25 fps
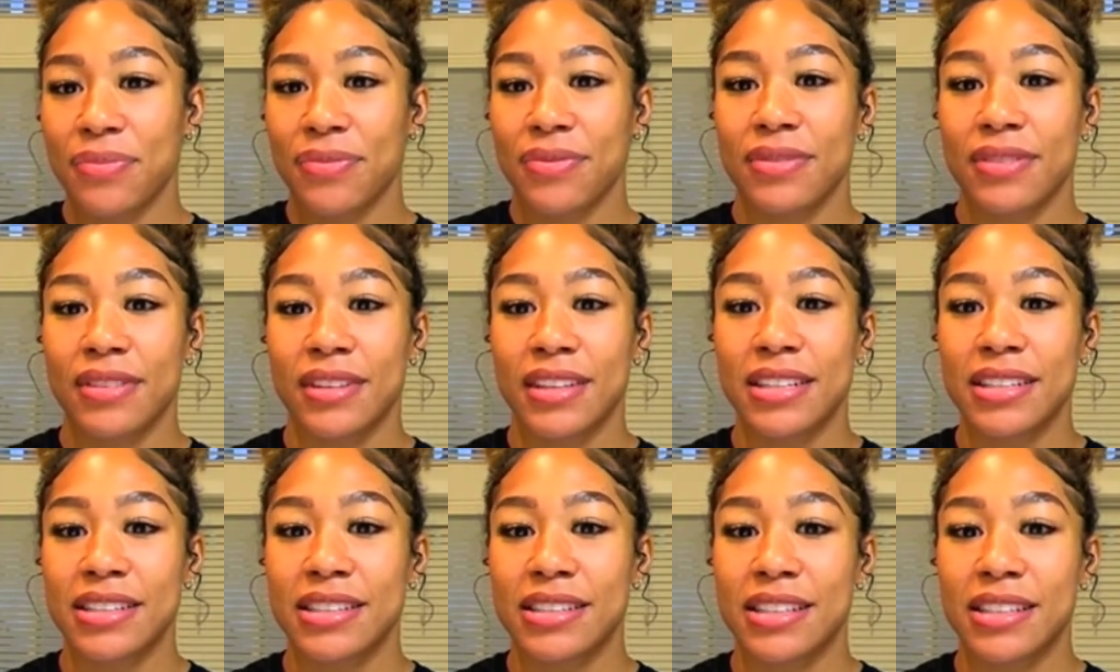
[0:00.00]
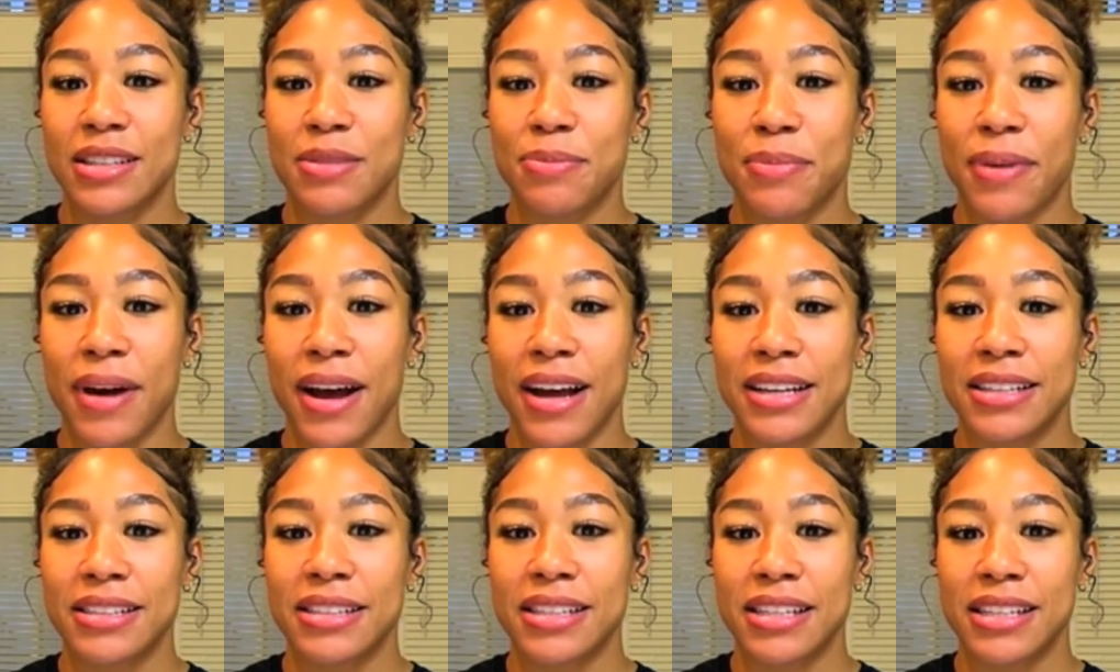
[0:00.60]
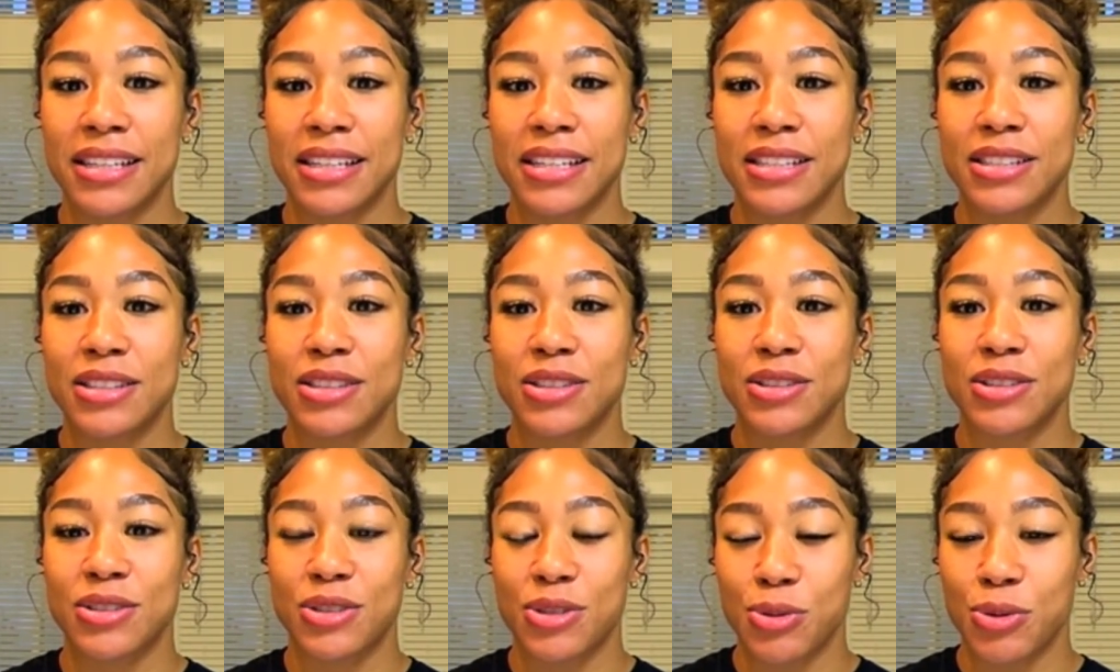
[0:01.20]
this boxing
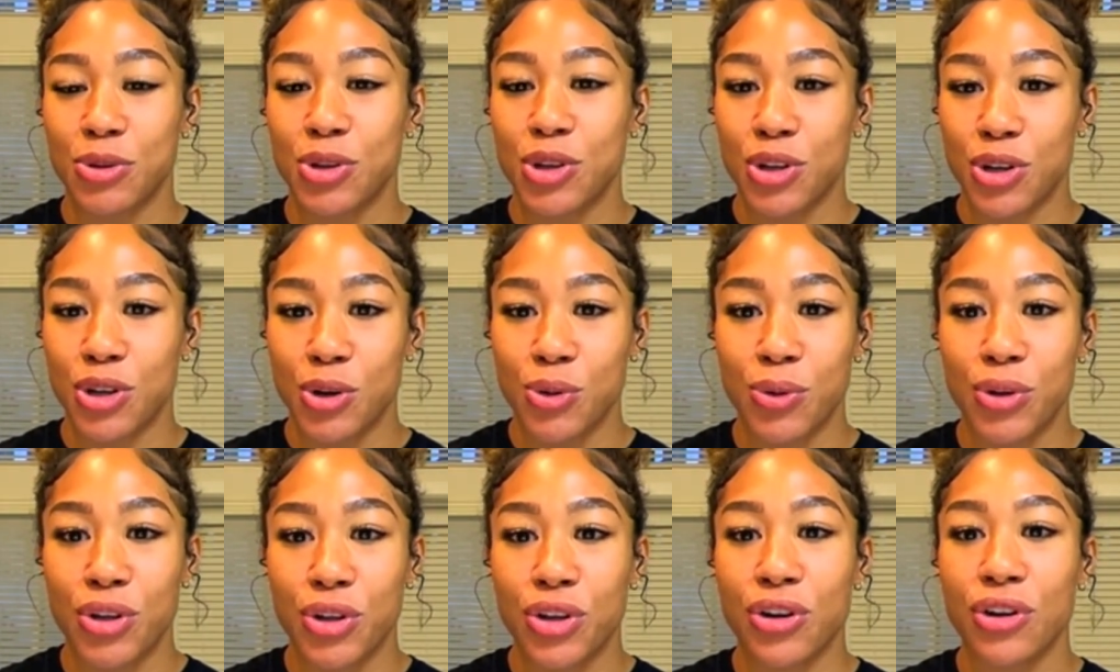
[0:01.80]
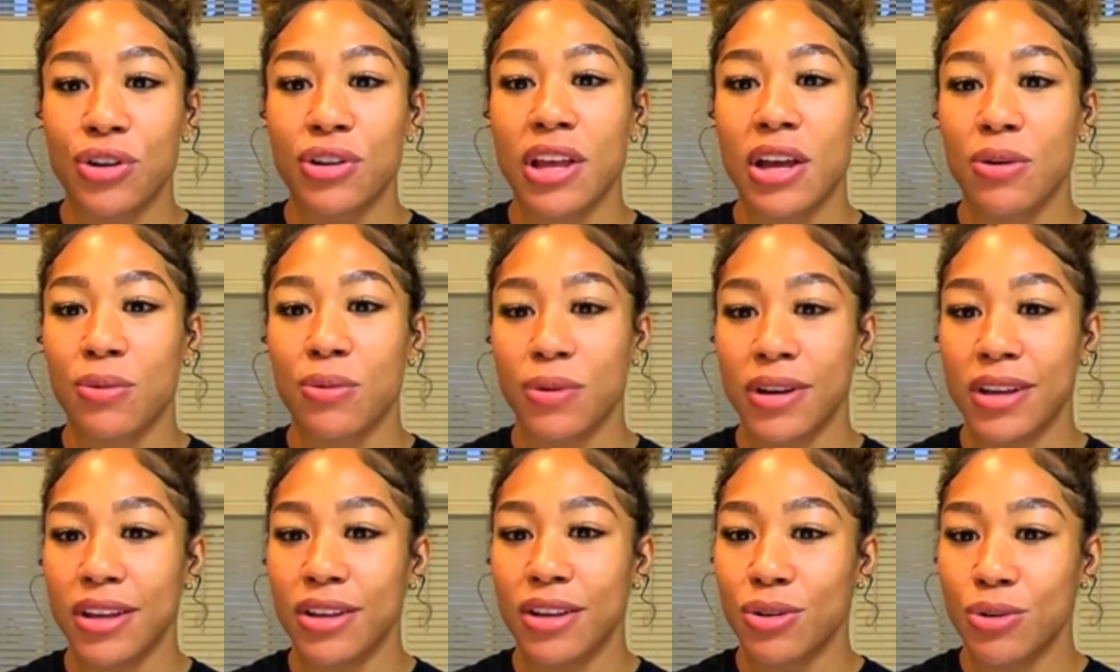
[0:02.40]
is, when you're in that ring,